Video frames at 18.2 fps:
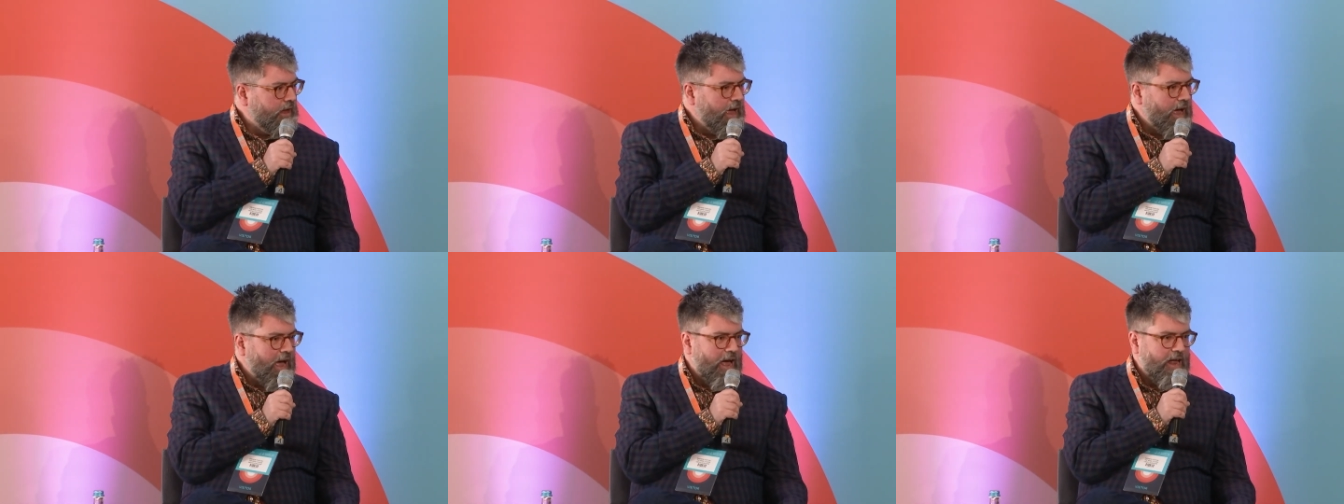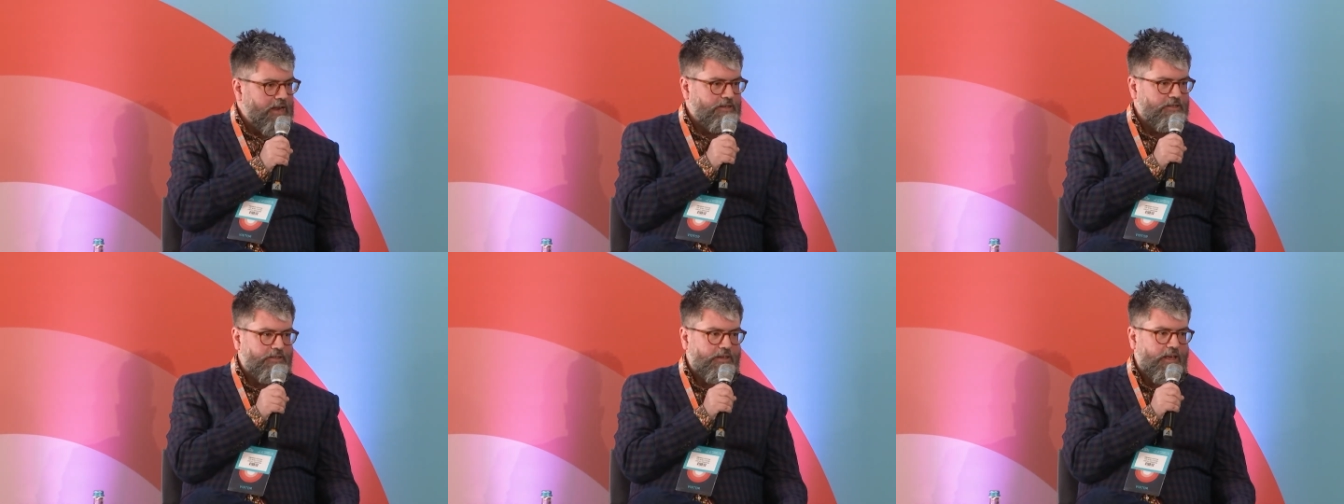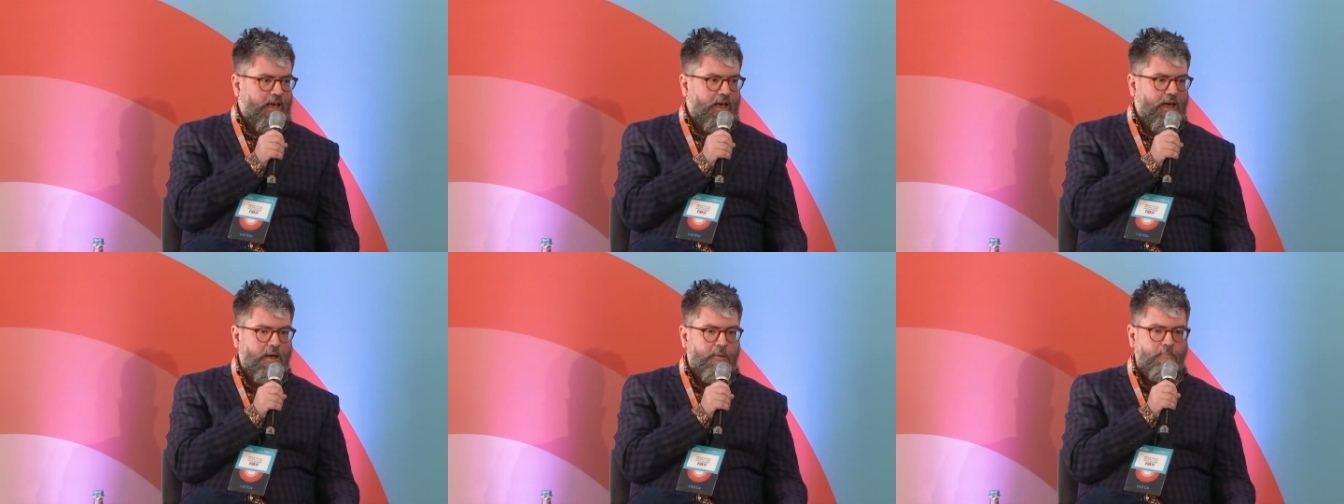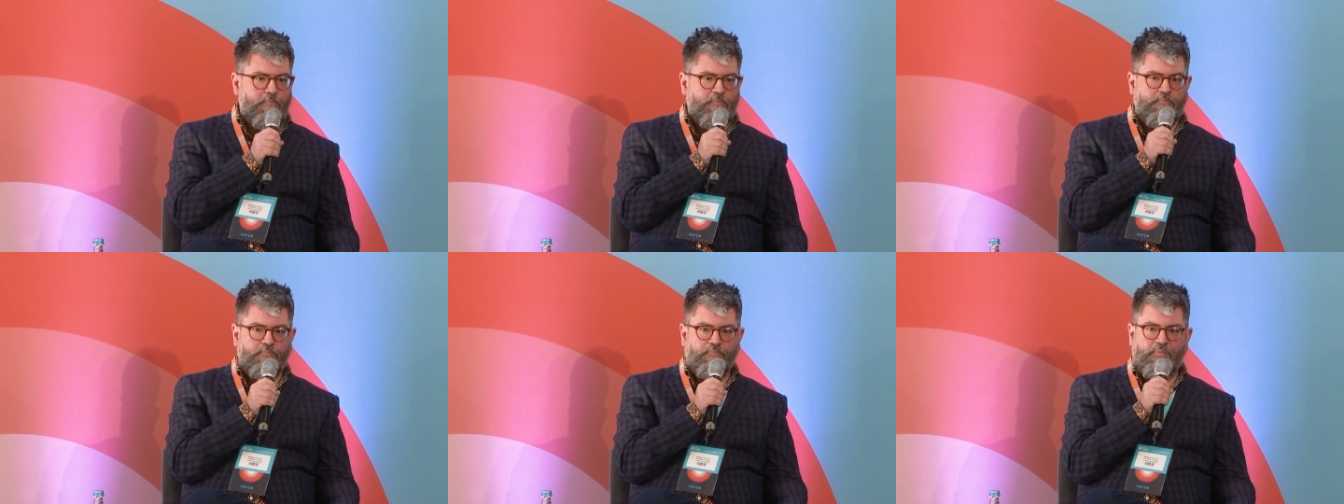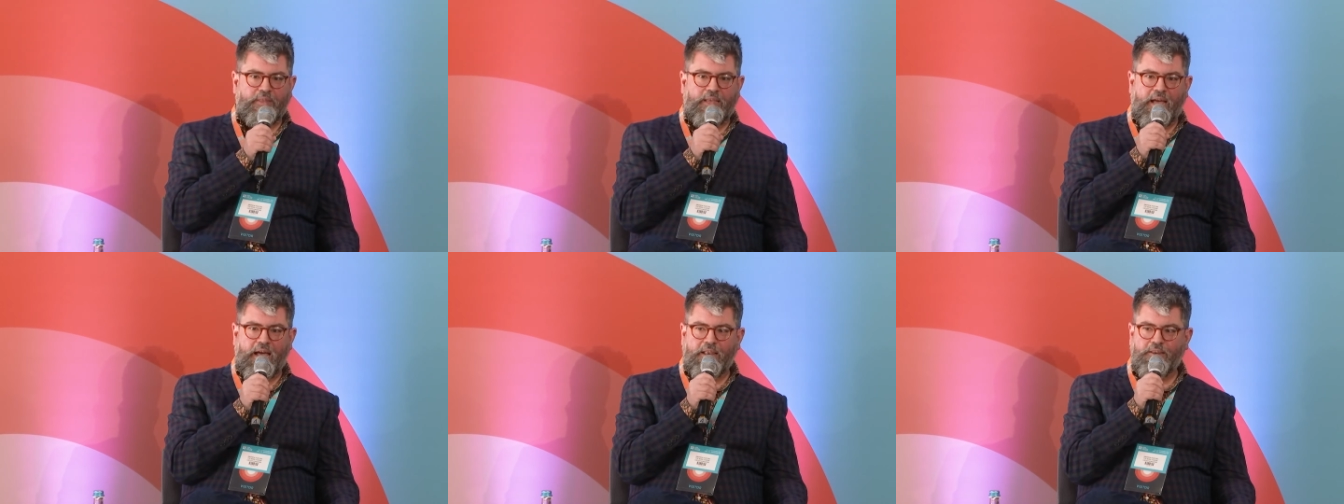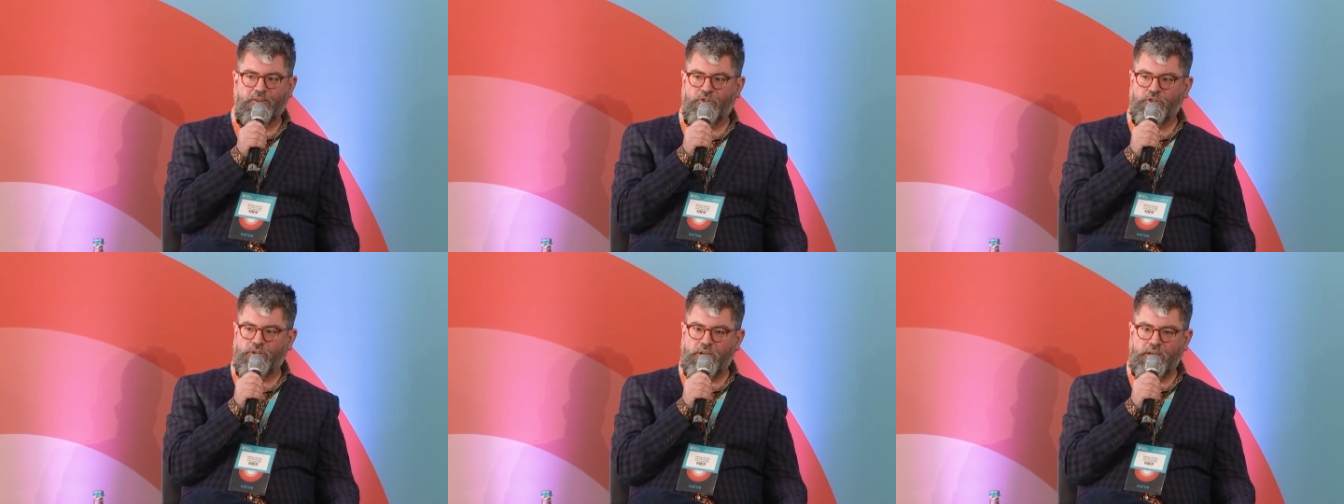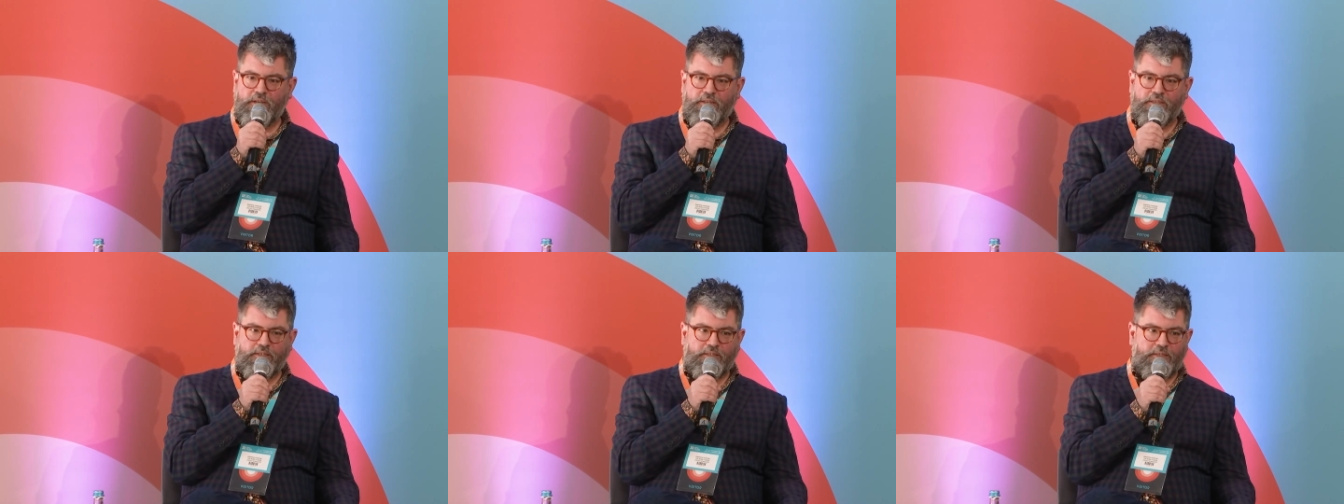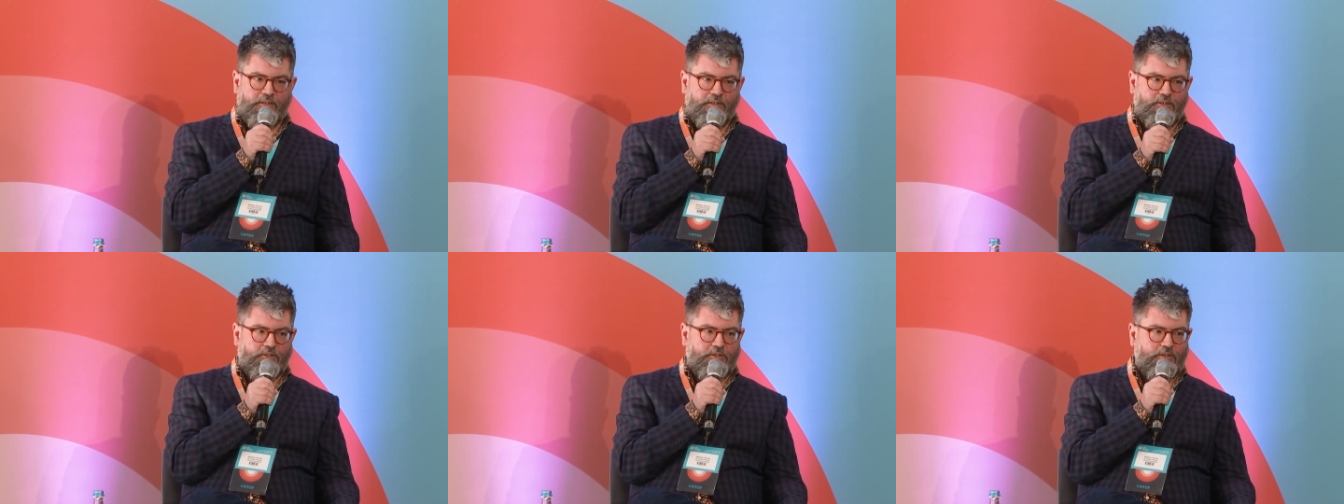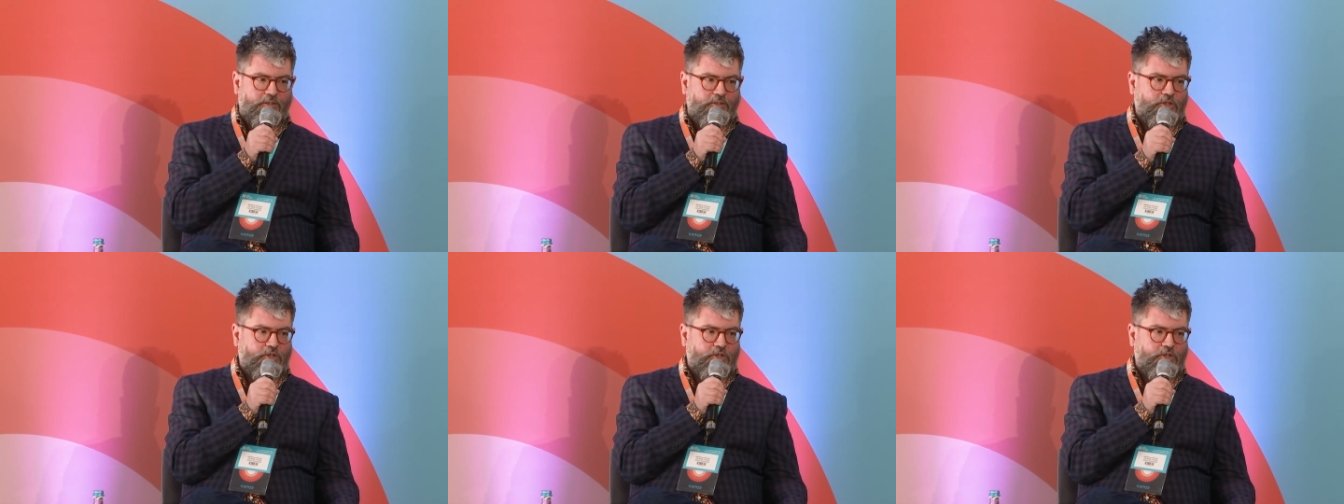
And, um, and she, just,